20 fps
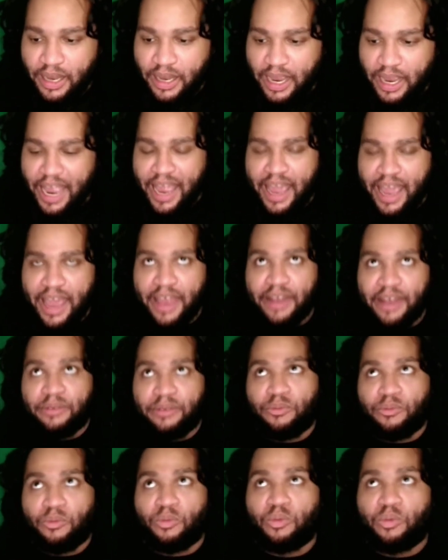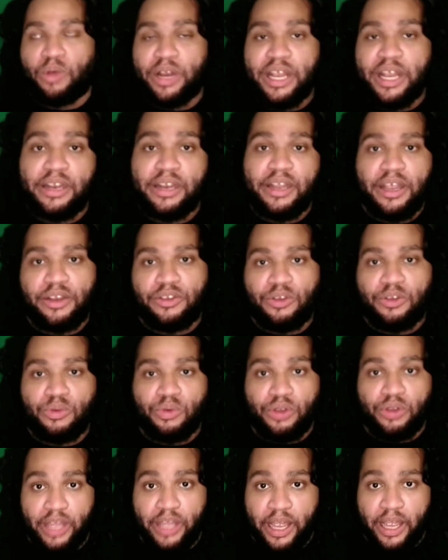And when he did You
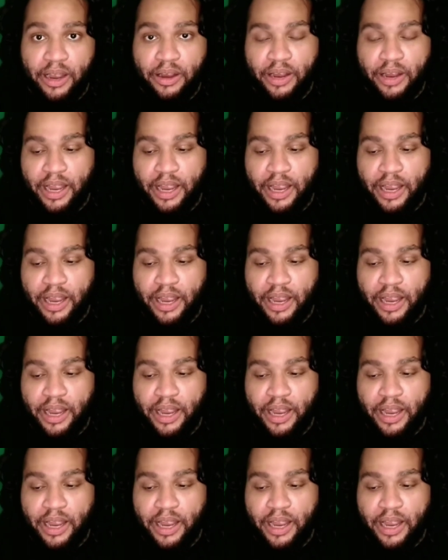Were There,